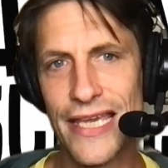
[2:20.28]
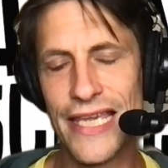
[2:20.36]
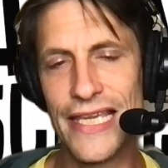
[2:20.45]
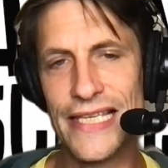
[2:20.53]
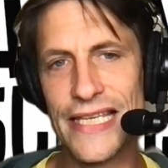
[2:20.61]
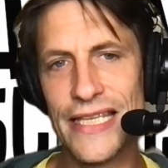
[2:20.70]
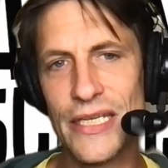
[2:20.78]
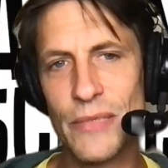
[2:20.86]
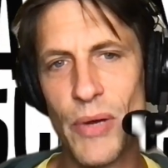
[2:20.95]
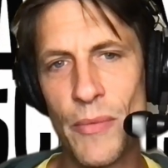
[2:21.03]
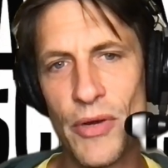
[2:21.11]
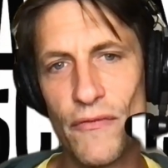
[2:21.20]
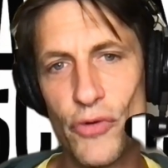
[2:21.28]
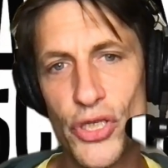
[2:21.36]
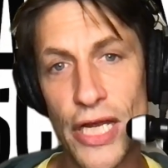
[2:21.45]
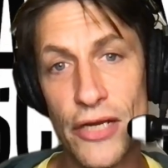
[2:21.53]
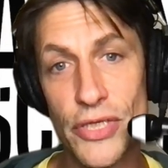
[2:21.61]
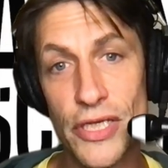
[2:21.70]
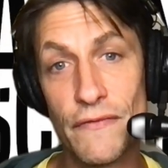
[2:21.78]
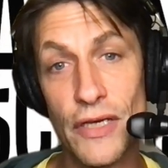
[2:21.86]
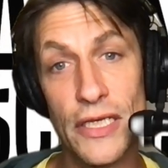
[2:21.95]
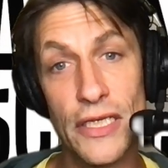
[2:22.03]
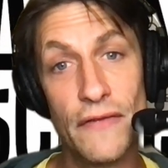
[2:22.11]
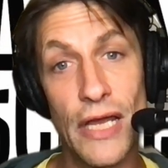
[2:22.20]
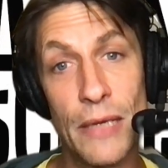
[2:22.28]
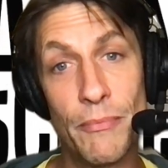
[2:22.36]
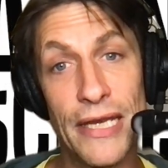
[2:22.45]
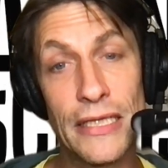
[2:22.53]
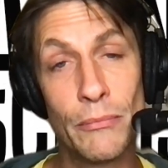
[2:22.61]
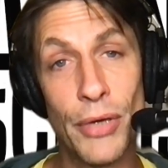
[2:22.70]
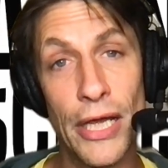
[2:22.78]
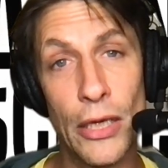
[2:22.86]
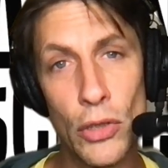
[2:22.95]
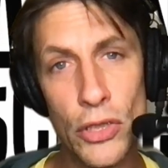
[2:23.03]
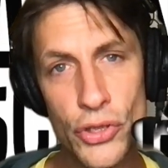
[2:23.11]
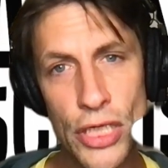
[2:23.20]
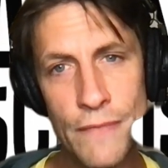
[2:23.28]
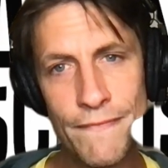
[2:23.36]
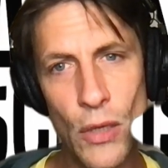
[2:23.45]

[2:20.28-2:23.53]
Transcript: He's in the Department of Regenerative and Developmental Biology,